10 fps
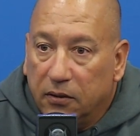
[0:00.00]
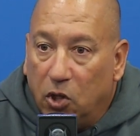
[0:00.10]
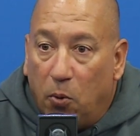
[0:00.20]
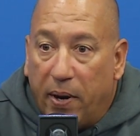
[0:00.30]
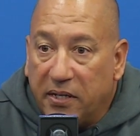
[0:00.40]

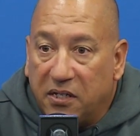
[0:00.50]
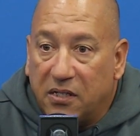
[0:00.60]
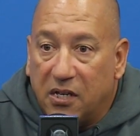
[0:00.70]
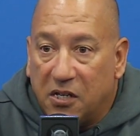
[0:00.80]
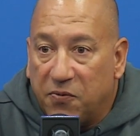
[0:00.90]
Nobody's
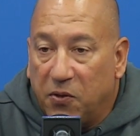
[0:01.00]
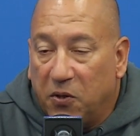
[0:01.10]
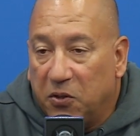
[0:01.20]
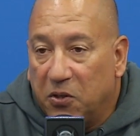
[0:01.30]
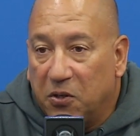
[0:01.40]

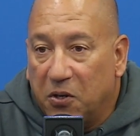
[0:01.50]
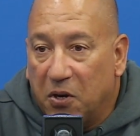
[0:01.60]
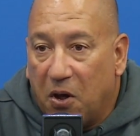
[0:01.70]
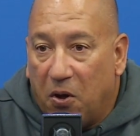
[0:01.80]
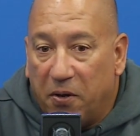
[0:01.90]
successful
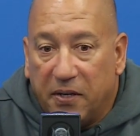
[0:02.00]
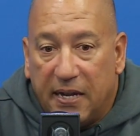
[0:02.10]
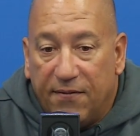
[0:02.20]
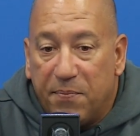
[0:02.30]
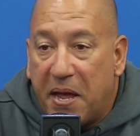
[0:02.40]
on
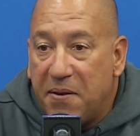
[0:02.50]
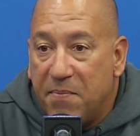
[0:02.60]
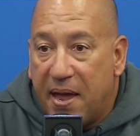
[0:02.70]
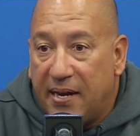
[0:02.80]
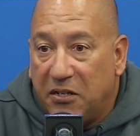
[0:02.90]
even
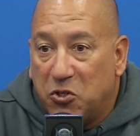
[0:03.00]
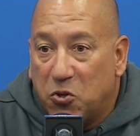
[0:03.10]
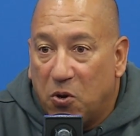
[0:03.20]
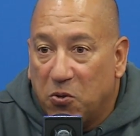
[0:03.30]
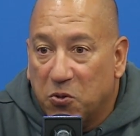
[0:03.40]
Peyton Manning
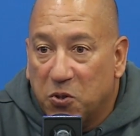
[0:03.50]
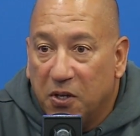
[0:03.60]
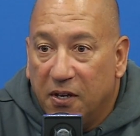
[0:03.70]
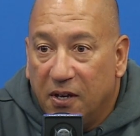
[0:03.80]
struggles